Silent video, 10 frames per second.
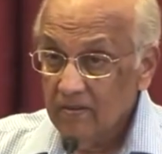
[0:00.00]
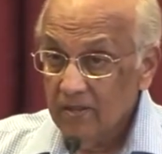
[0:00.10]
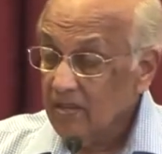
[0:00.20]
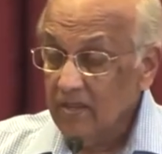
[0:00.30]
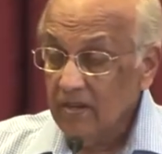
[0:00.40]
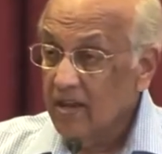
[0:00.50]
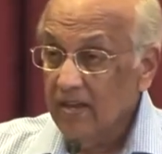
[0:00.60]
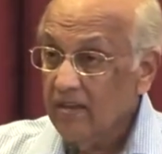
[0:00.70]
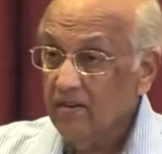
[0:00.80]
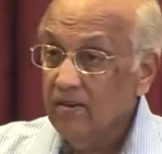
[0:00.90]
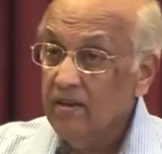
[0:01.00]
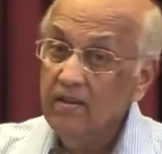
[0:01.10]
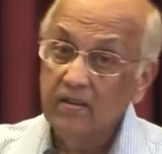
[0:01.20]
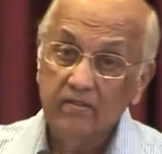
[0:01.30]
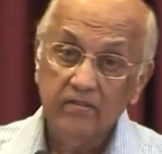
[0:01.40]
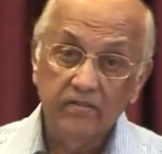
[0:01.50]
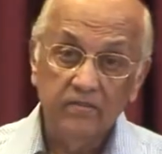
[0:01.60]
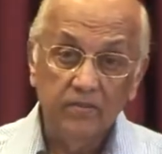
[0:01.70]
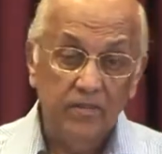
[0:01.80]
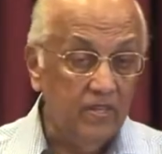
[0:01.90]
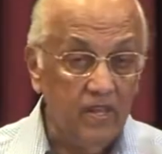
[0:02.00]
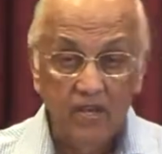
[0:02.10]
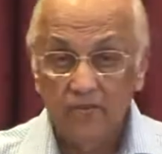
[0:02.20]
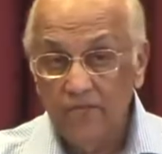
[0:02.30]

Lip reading: whether they like it or not, whether they get